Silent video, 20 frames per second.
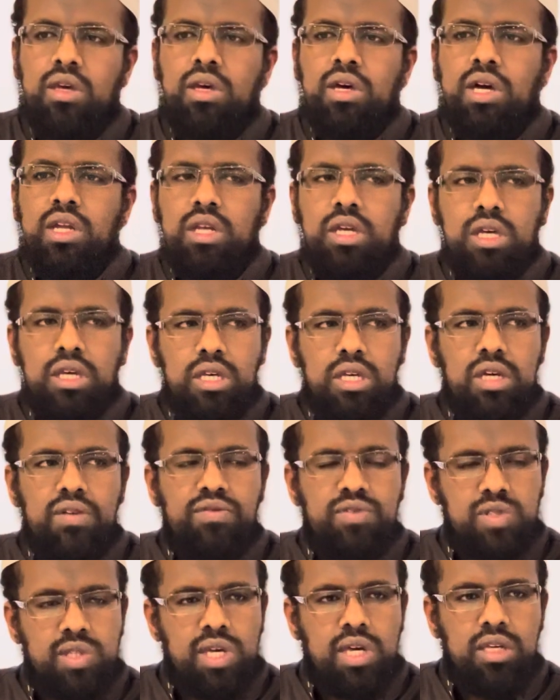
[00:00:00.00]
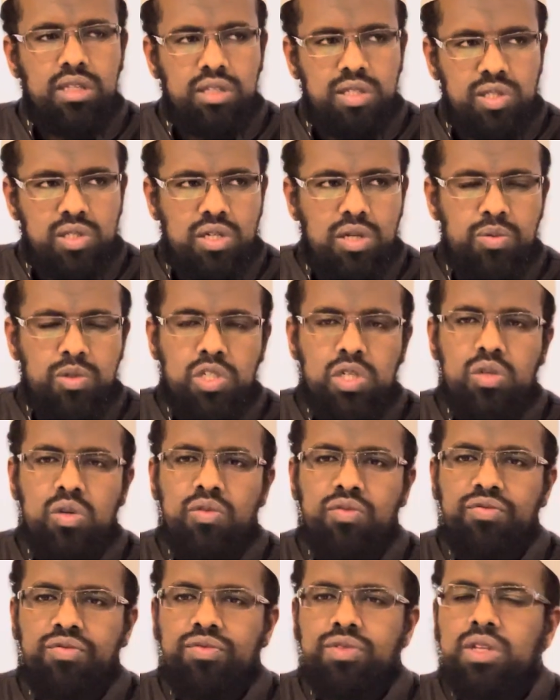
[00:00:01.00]
and he gives a description
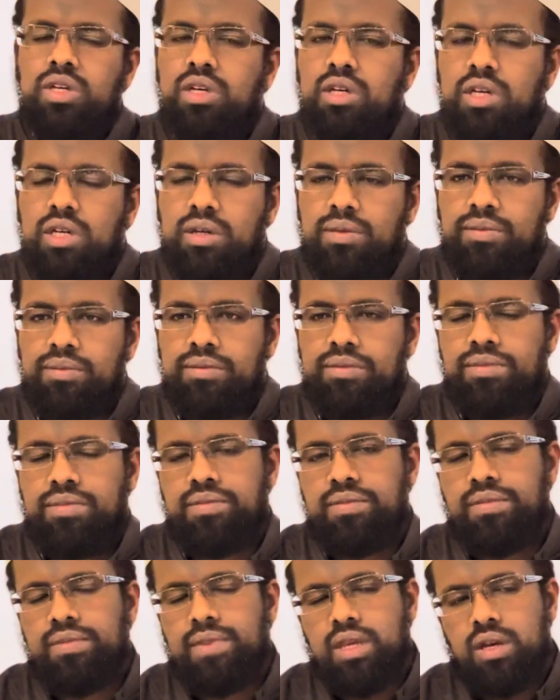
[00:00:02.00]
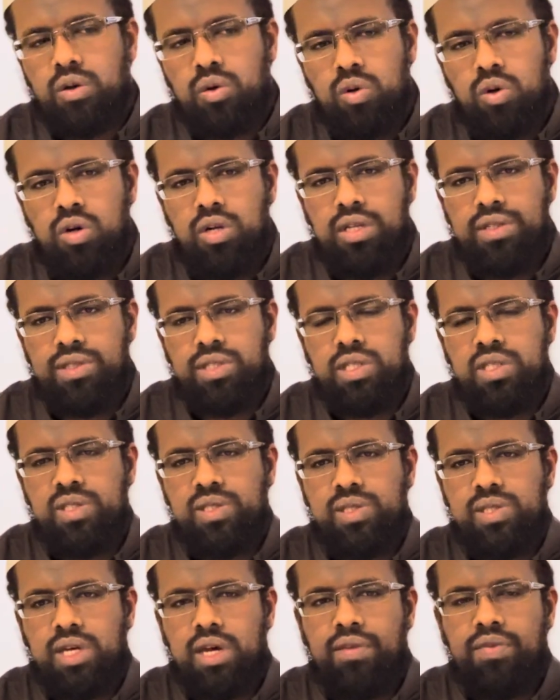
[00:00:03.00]
of the
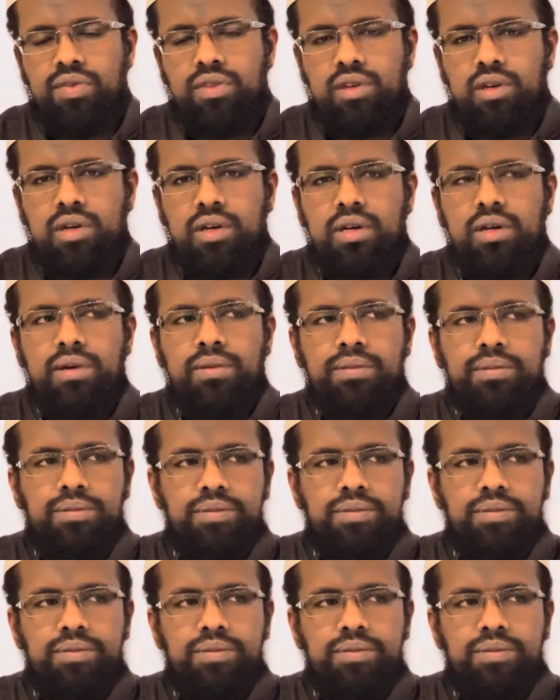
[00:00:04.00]
qualities and the